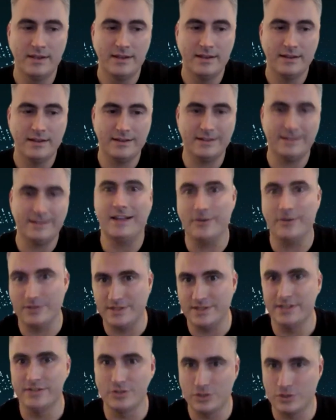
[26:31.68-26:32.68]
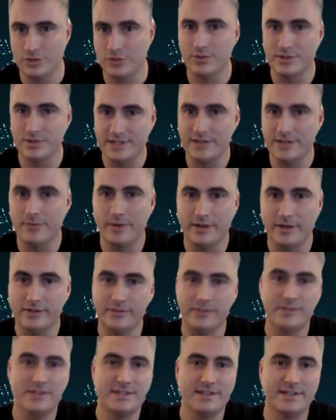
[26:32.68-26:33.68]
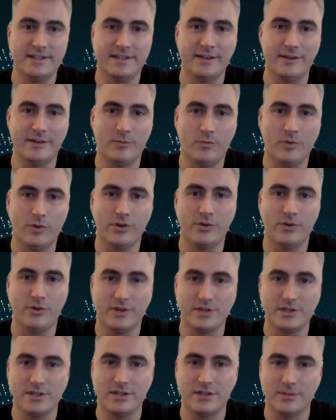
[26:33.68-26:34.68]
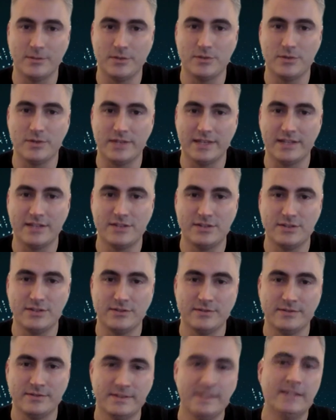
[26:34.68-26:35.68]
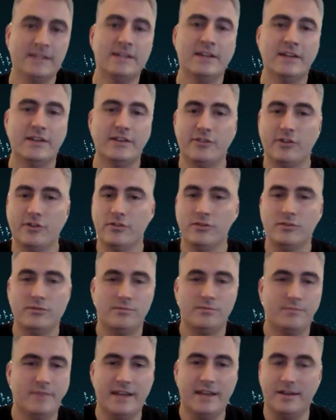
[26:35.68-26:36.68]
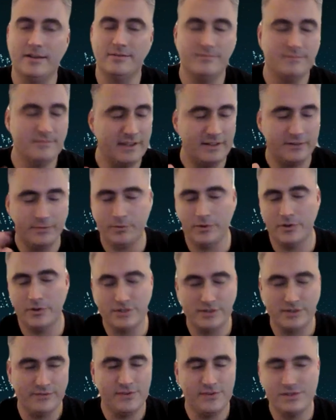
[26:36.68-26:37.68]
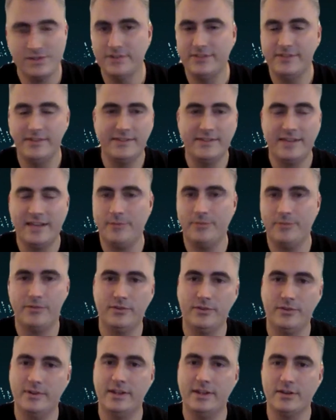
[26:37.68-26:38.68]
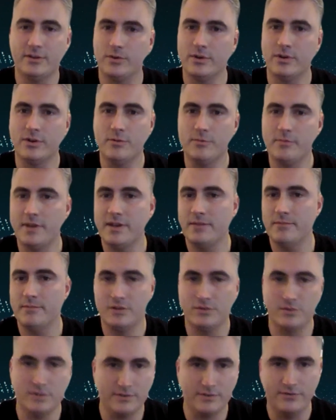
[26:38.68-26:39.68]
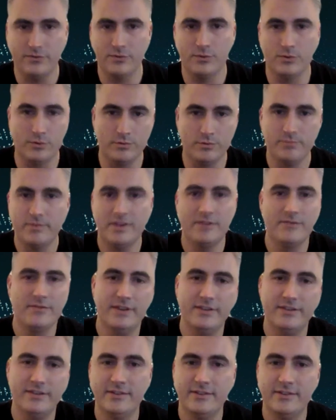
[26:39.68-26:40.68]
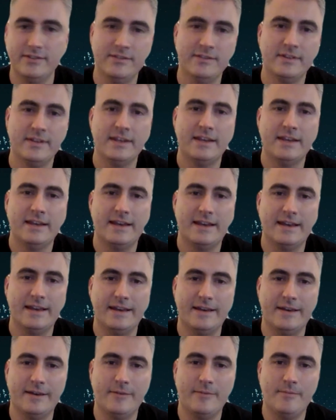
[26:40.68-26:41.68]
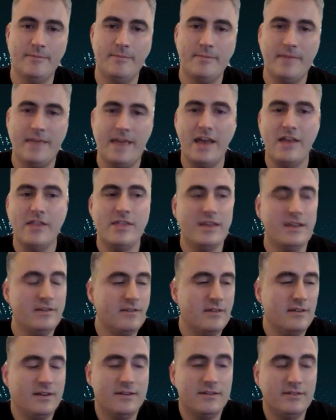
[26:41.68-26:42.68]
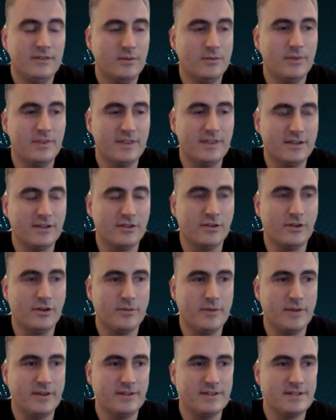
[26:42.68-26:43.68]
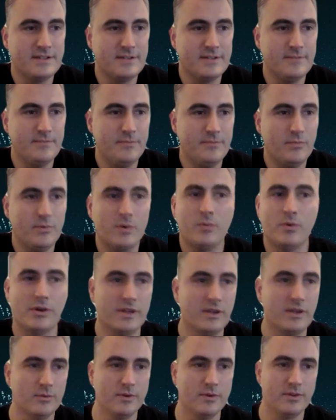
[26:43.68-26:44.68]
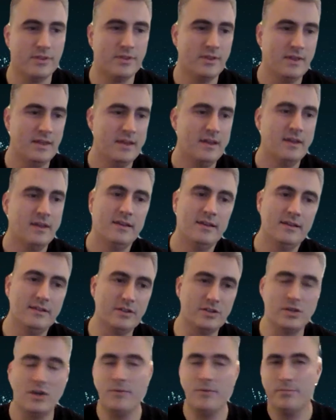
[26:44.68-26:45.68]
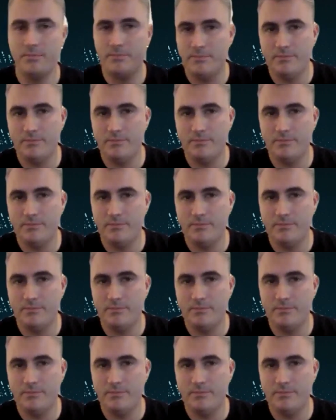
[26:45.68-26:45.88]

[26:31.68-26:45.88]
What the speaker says: clarity and surety around what you're actually going to be drilling into. So yeah, exploration efficiency is absolutely a critical metric for investors. And then we think a lot about we're working with the top